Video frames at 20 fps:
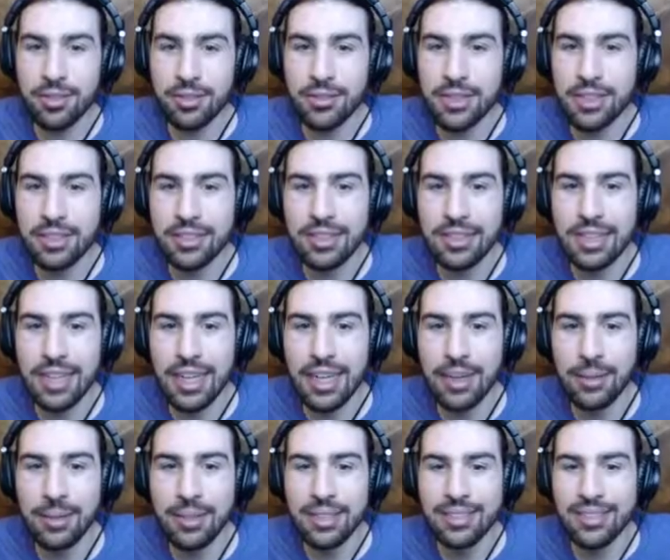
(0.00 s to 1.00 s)
and reveals
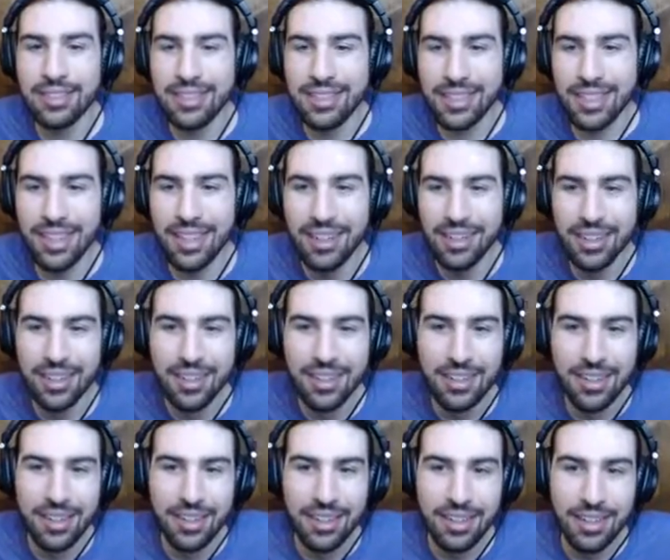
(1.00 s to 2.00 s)
diamonds,
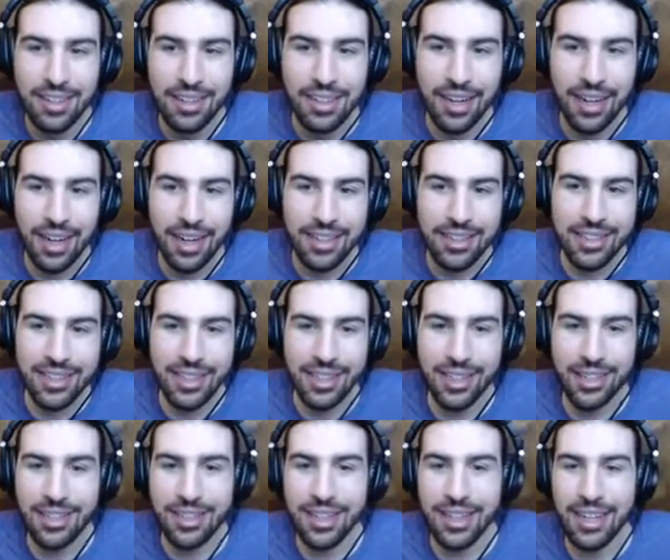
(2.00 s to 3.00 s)
I'd
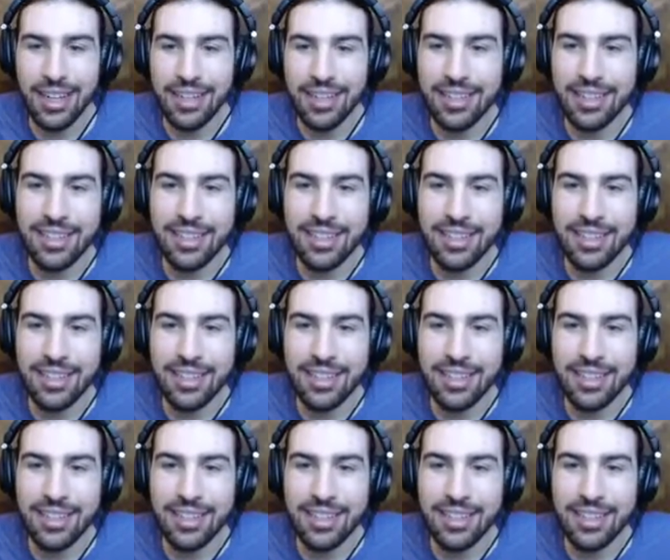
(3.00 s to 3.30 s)
count that,